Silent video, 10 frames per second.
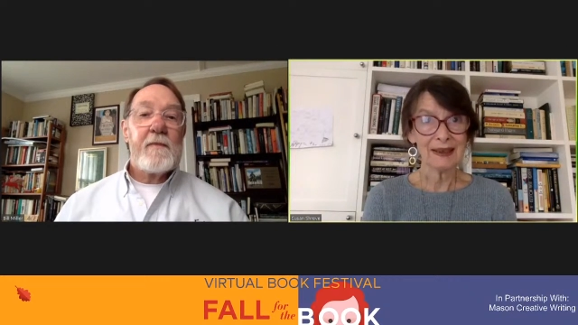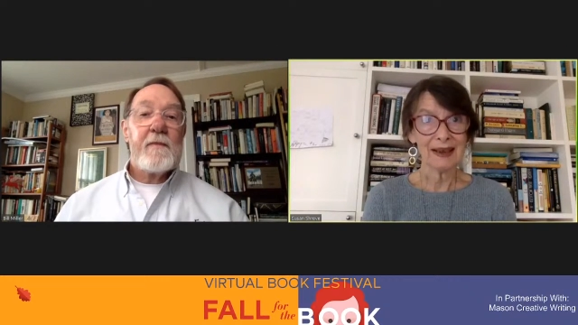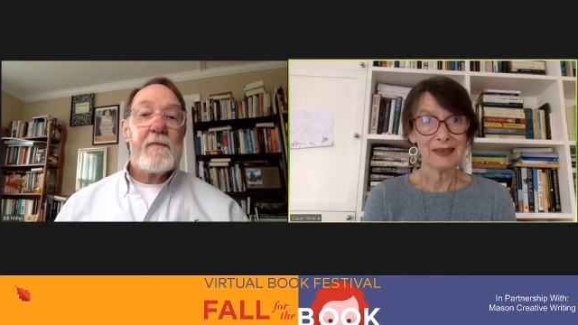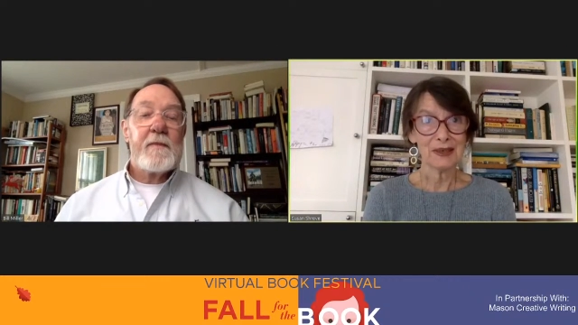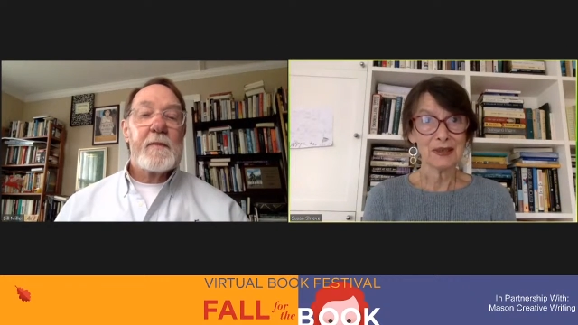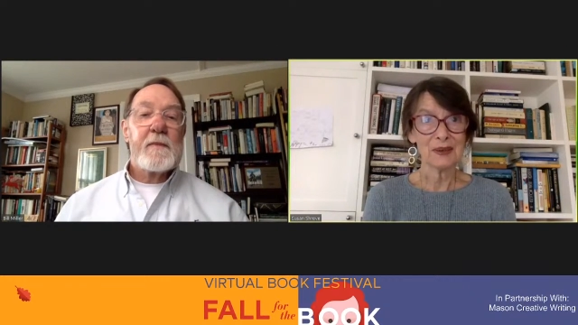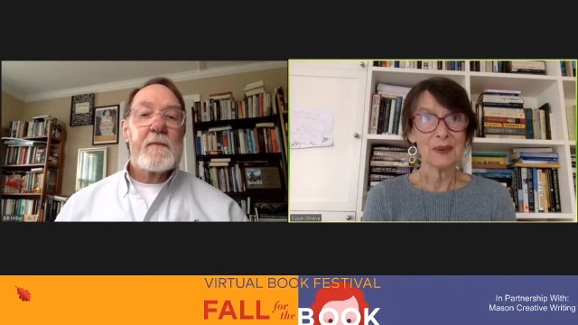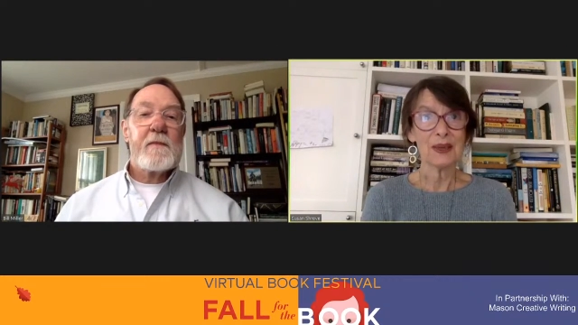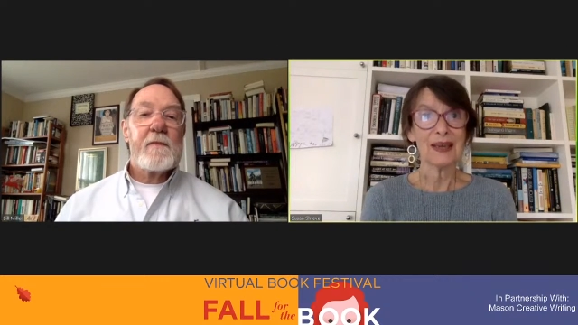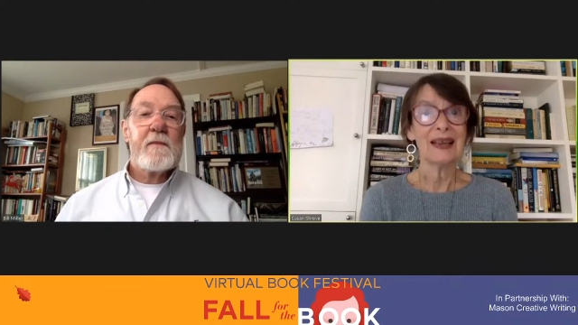Speaker 1: like to do
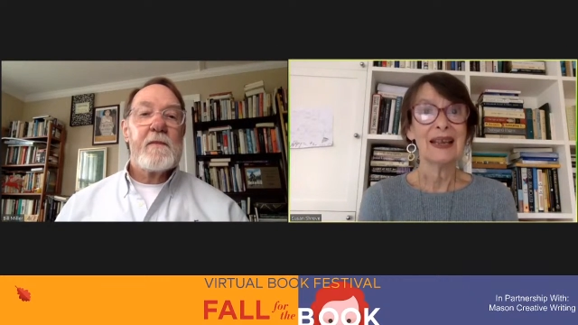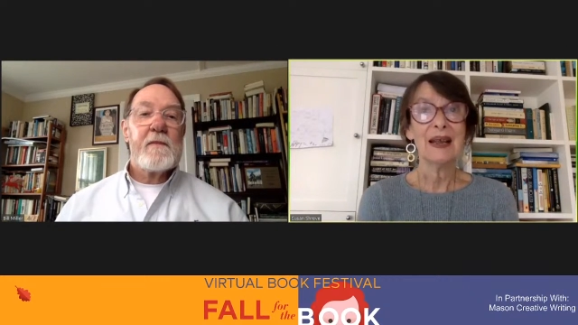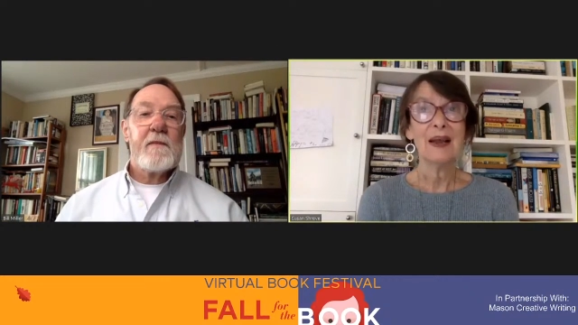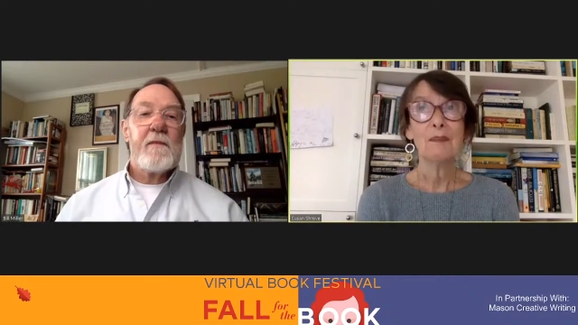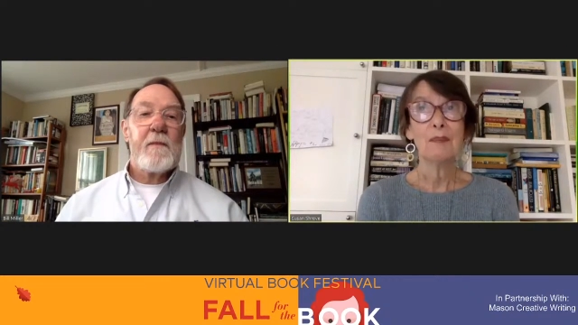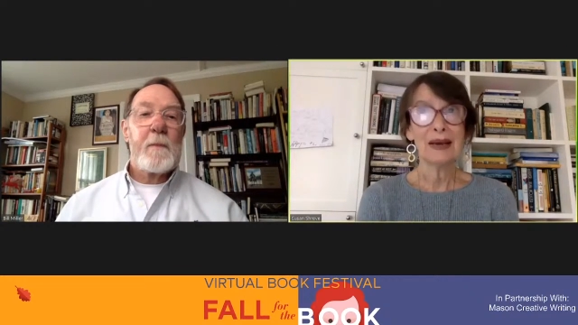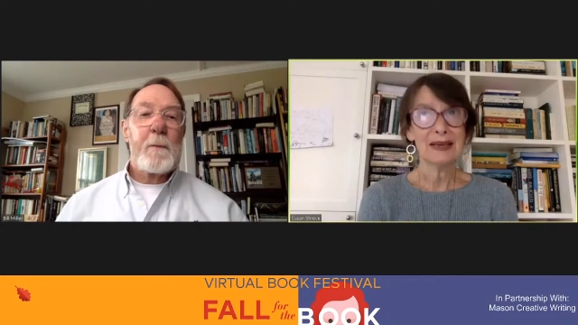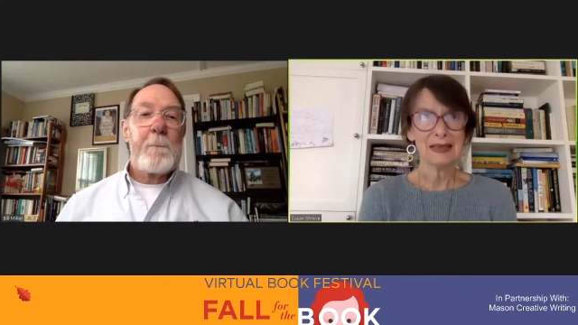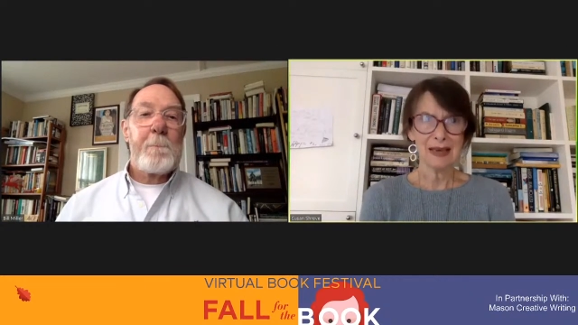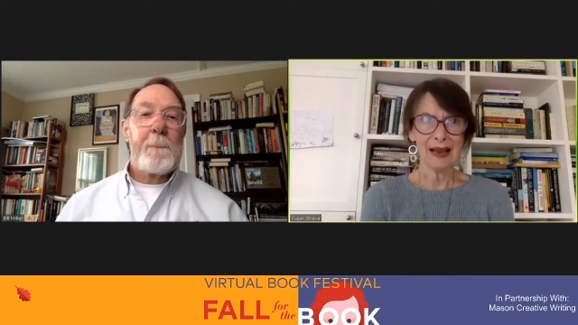it, but
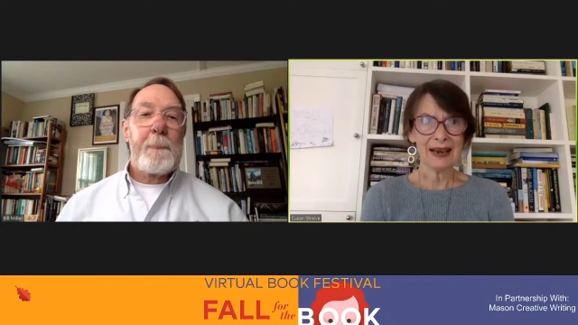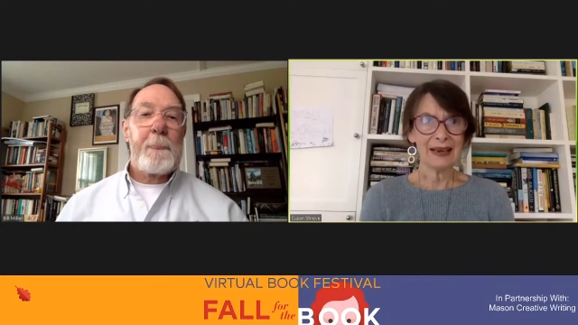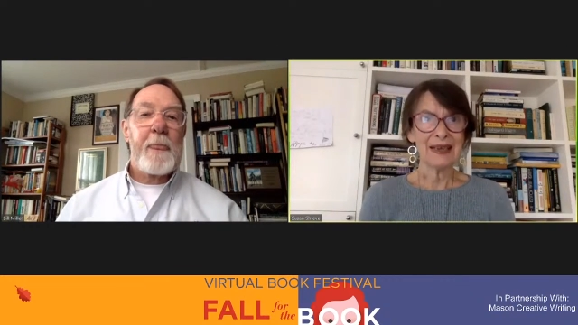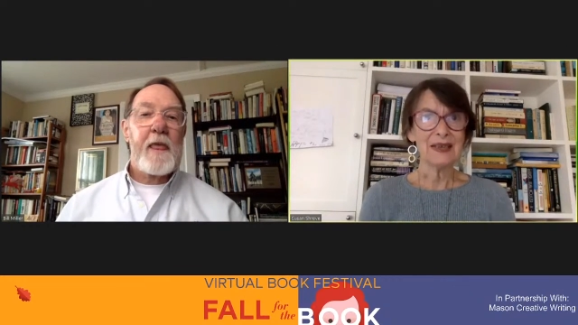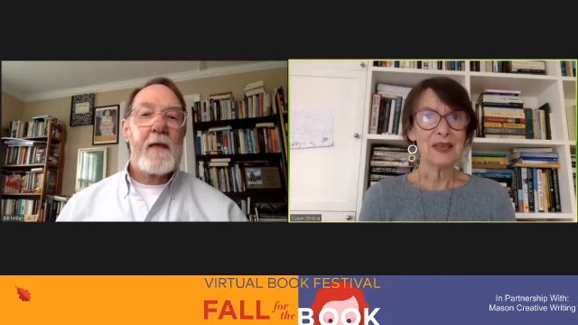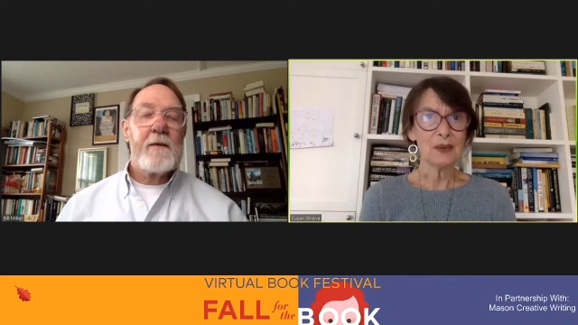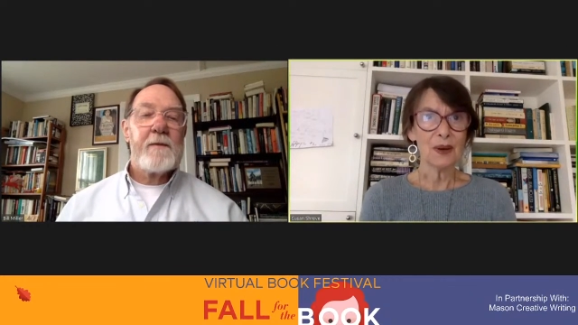it's not an easy